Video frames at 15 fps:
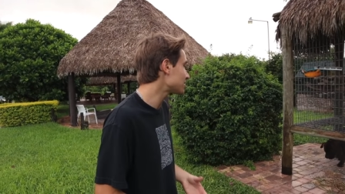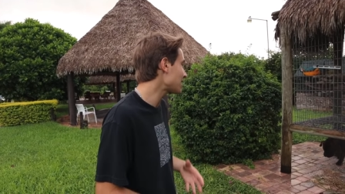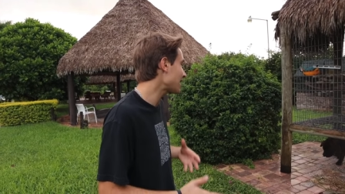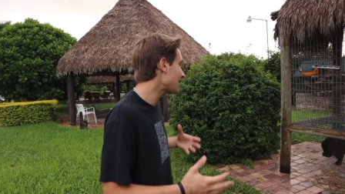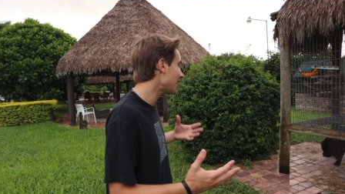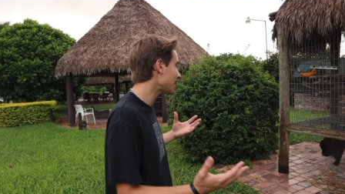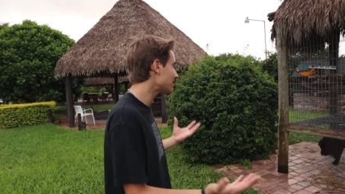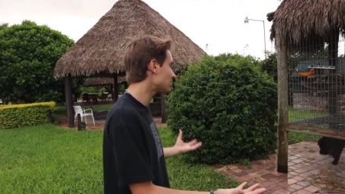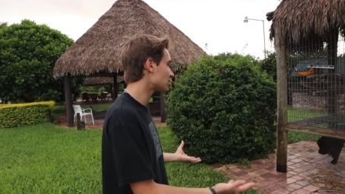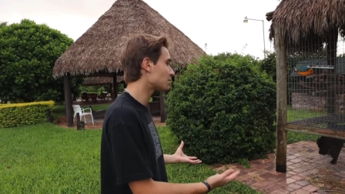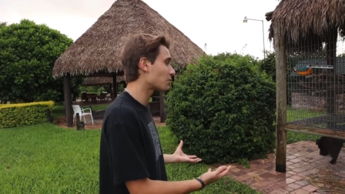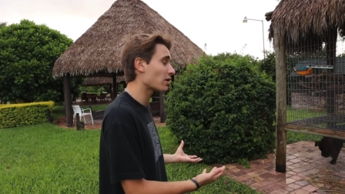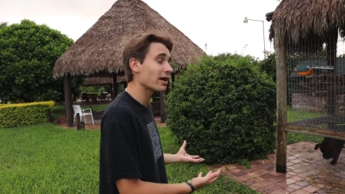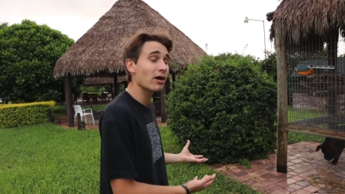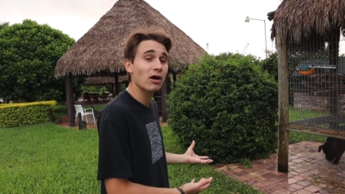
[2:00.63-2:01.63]
as I can to
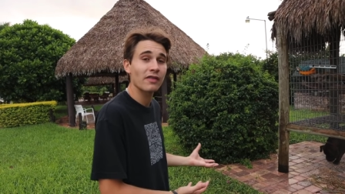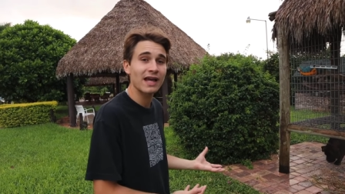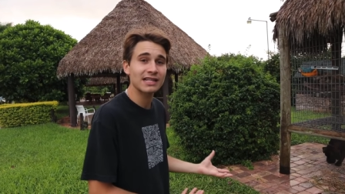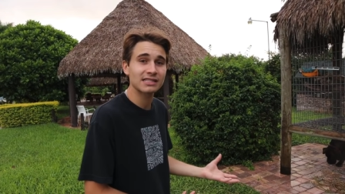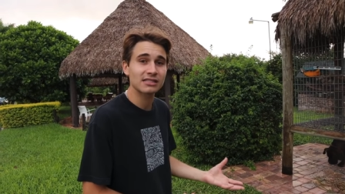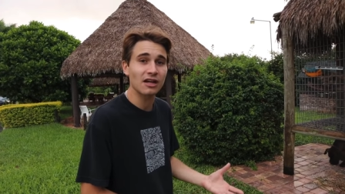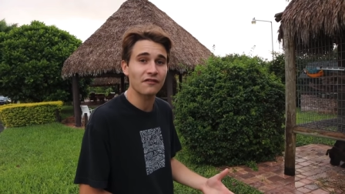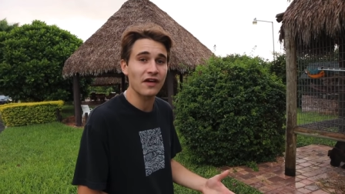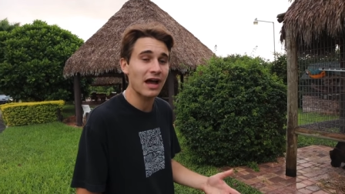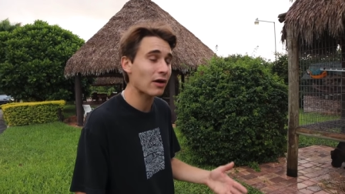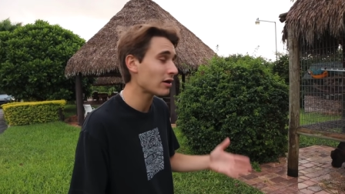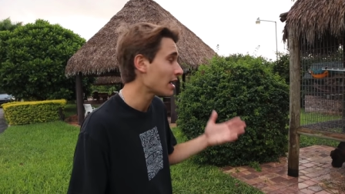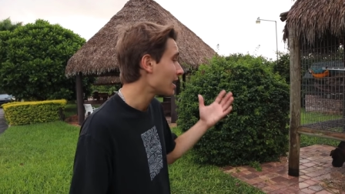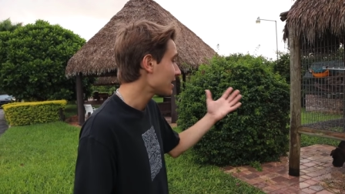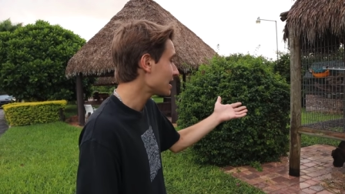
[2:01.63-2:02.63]
spray all that stuff out.